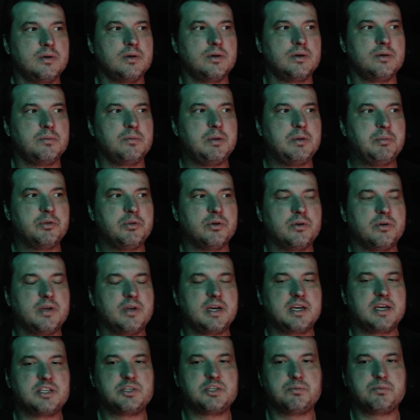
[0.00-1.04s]
People are like,
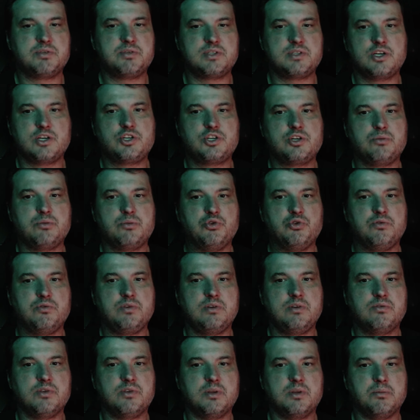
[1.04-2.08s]
it's a possession movie
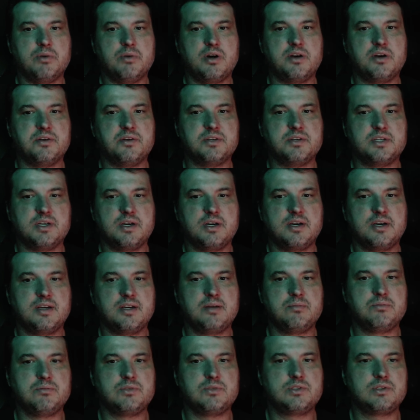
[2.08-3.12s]
for the modern
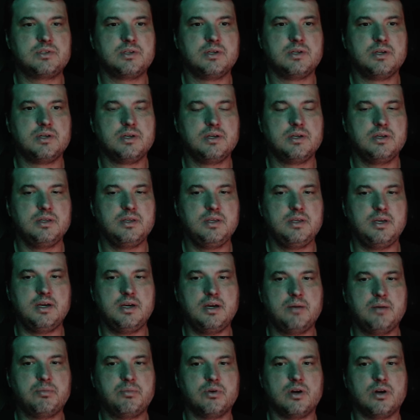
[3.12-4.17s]
times.
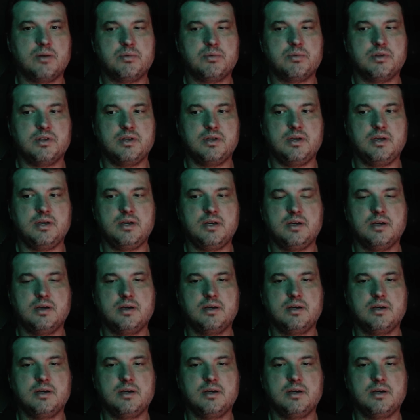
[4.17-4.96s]
Yeah, probably.